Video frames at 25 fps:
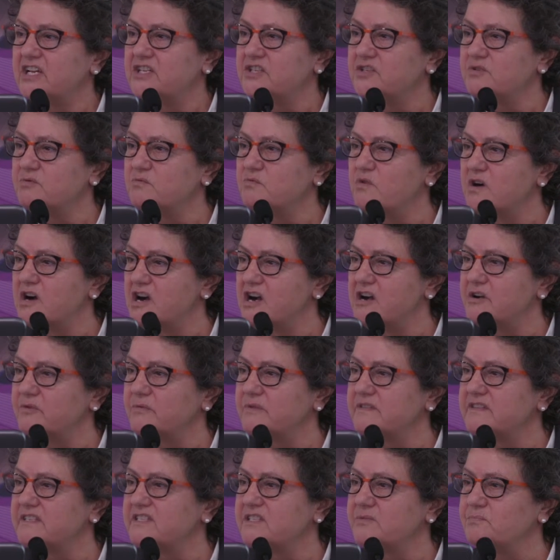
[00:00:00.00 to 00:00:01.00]
to work
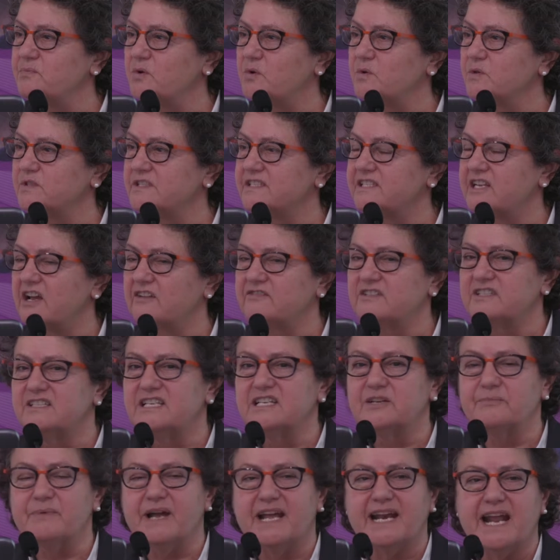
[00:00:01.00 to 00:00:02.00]
with the support staff to
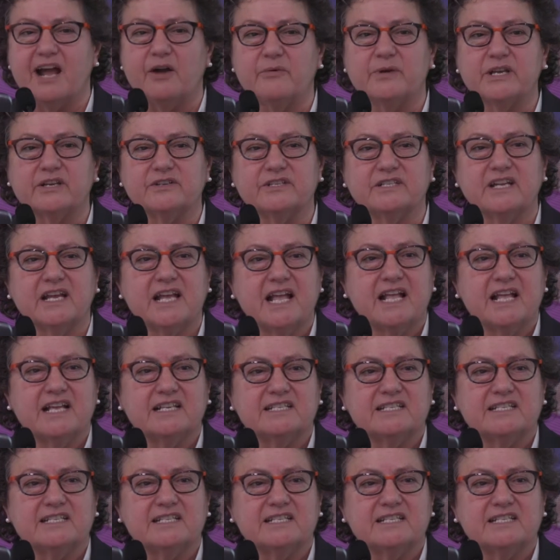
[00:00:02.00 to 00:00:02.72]
think about how we could